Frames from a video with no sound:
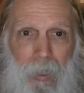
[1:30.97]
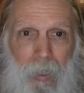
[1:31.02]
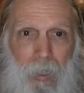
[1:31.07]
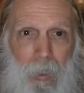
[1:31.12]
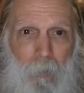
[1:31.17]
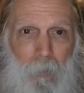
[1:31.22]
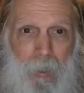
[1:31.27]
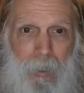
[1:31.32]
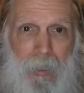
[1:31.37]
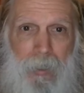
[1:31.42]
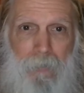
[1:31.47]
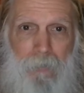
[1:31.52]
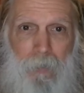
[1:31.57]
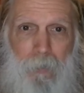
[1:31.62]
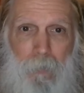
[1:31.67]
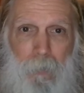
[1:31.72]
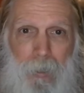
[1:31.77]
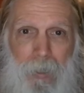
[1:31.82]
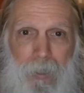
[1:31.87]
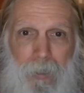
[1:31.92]
It was
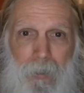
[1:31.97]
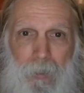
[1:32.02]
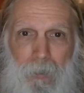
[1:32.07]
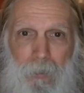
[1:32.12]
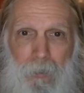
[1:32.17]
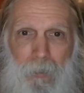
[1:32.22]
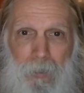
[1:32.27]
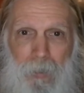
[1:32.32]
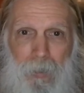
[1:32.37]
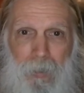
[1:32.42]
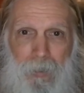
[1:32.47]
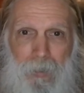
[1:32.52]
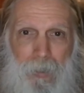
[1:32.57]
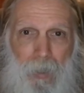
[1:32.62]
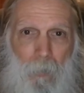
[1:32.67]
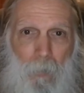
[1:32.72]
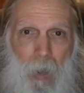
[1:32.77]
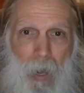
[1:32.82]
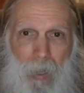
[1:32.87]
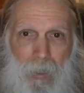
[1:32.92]
even being used in
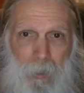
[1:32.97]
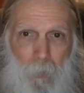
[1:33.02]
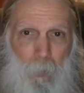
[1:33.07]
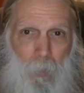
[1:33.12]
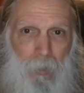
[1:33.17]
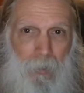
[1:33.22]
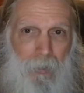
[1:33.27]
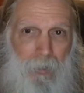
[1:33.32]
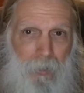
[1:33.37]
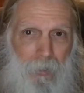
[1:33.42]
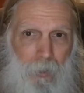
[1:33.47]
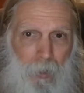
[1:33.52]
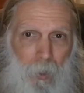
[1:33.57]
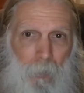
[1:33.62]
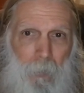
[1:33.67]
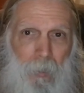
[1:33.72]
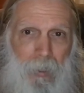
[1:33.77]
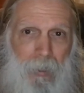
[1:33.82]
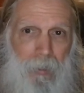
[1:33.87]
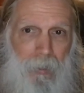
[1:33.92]
some hospitals in
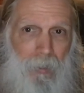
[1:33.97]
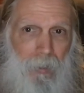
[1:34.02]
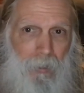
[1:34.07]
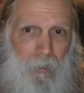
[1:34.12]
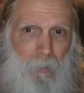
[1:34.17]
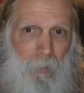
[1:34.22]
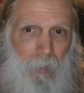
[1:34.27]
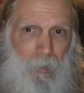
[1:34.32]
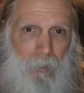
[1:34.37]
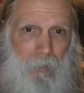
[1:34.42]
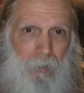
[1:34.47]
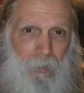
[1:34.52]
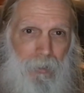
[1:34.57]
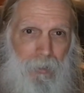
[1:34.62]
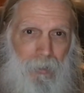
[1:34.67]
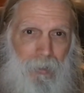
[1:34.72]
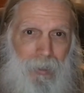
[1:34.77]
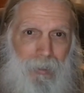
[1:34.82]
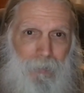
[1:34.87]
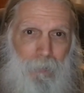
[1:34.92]
Germany and Israel to
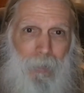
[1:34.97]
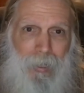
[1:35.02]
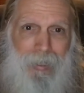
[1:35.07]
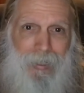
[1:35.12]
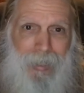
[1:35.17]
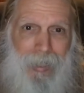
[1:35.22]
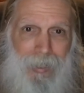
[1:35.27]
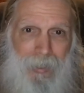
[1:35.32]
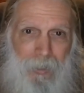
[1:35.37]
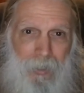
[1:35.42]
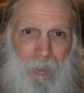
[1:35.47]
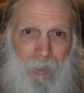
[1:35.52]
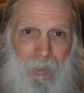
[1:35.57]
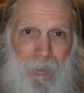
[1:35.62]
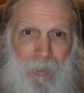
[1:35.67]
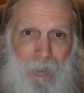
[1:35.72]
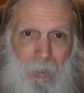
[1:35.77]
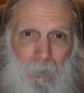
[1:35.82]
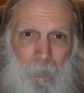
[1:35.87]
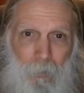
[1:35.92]
select
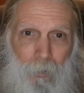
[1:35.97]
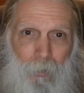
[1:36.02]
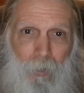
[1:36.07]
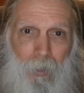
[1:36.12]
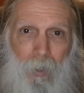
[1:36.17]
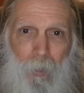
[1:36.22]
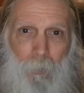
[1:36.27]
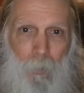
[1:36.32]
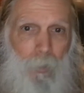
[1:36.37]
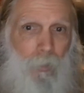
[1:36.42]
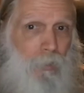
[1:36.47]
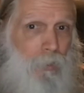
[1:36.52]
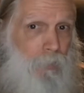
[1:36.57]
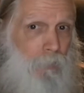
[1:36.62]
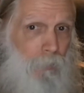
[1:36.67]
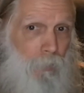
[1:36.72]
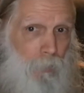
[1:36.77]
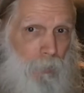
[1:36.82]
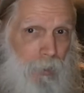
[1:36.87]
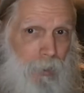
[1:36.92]
medications that would produce
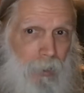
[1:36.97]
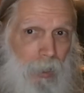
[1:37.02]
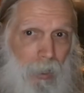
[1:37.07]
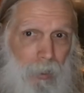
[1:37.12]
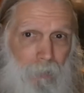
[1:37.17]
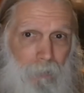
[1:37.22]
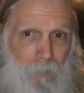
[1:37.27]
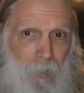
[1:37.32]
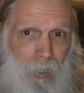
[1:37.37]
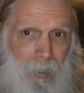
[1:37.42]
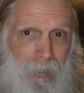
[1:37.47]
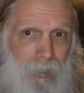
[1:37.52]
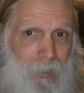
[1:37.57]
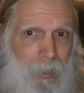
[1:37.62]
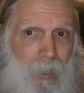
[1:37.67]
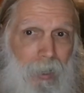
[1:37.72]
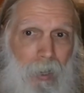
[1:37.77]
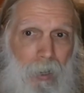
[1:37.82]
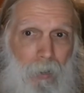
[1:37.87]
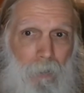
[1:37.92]
fewer side effects
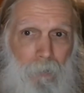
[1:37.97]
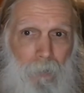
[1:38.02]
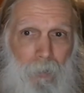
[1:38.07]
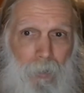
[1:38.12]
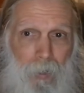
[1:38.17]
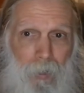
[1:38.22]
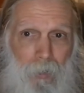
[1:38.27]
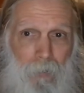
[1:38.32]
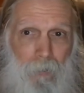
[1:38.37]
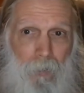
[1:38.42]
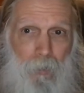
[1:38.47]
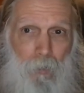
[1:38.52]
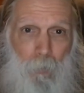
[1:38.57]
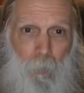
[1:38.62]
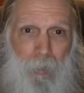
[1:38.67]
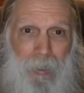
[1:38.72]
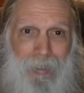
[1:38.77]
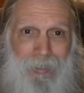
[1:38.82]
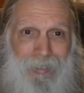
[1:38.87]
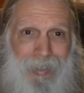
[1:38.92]
for the individual
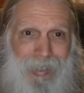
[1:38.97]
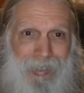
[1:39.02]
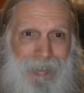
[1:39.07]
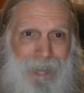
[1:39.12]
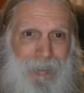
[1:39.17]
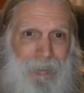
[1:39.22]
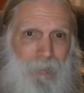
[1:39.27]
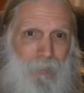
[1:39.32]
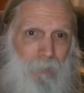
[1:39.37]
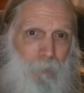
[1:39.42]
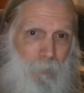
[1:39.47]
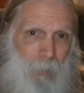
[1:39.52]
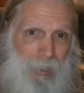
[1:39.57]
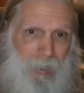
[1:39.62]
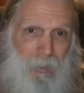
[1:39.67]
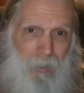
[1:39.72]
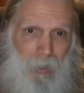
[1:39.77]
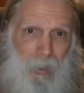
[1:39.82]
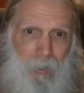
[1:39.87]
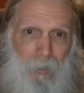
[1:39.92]
being tested
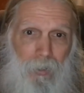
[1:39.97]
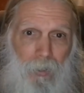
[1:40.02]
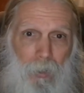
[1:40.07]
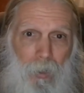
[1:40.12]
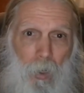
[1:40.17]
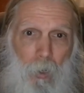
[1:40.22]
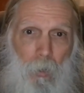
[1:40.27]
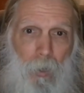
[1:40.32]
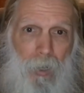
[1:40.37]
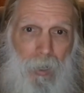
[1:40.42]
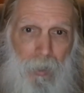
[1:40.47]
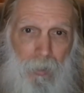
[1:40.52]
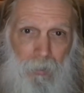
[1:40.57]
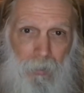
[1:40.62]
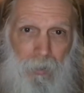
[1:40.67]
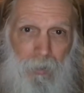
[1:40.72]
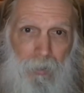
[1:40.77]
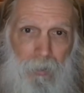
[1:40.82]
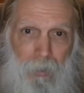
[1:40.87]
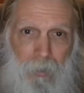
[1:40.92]
based on the
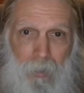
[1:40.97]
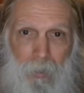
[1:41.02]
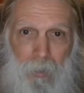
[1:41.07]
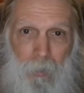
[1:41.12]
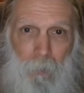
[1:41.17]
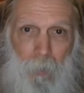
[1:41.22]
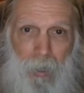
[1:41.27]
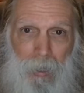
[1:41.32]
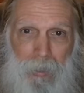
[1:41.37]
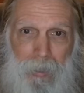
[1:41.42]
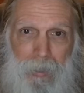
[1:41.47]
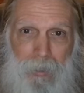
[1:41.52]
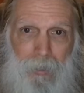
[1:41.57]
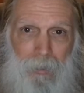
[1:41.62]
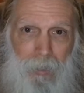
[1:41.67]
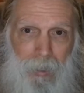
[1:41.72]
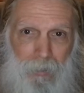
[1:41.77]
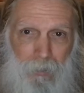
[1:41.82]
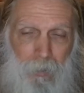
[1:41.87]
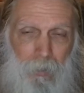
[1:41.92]
coherence in the body's
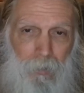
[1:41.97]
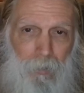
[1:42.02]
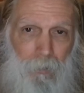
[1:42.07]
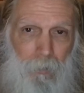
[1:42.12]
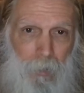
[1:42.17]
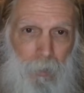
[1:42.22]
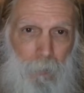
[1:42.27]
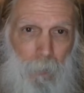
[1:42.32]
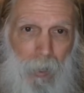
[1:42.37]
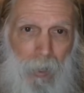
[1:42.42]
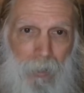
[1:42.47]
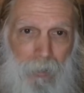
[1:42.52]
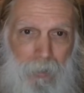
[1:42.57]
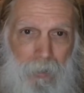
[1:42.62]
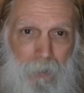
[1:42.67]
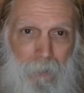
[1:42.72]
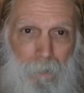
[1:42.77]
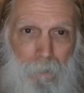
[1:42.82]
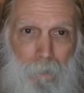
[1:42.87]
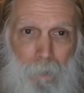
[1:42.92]
electrical
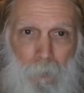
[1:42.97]
response.